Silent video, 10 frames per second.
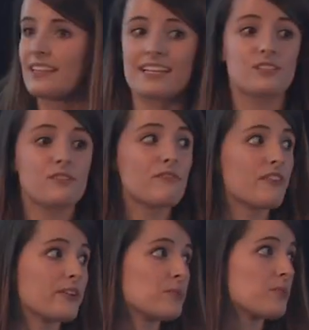That's a
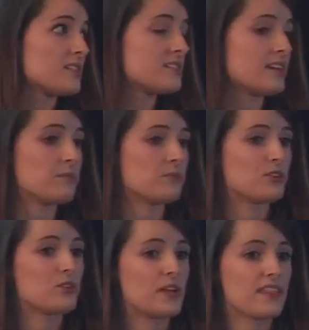very broad statement,
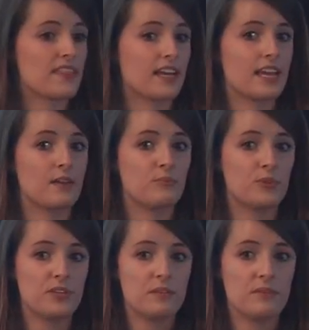knowing that
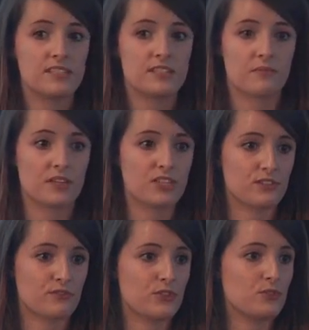beauty means something
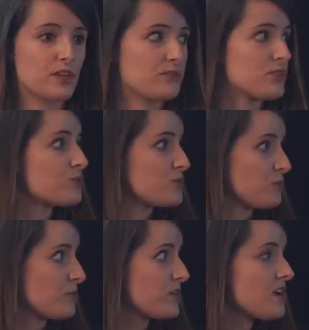different to every
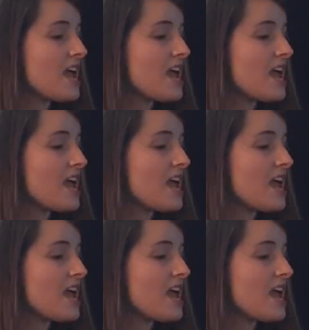consumer,